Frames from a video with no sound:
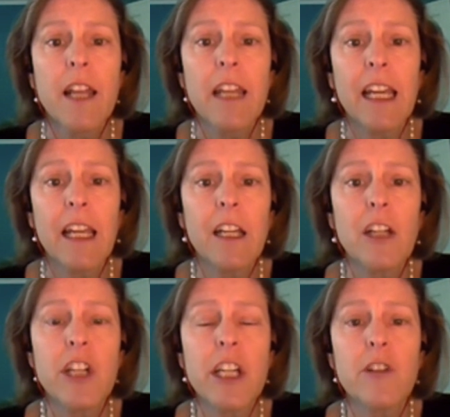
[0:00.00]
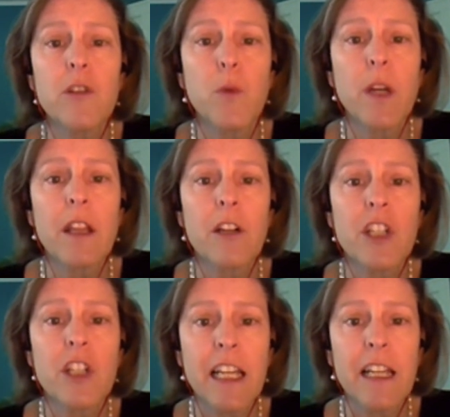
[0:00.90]
they can continue with their
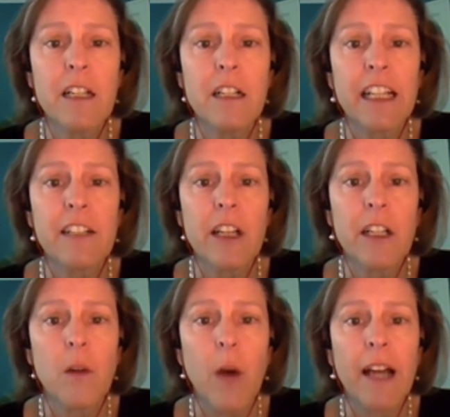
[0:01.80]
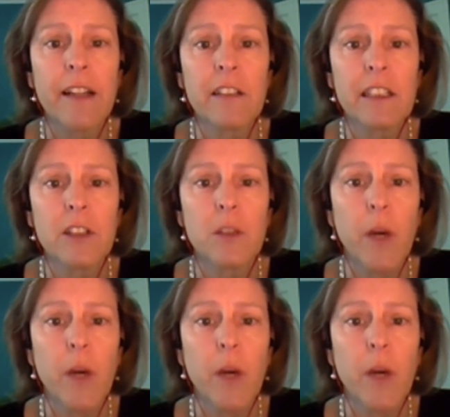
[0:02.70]
standard anticoagulants,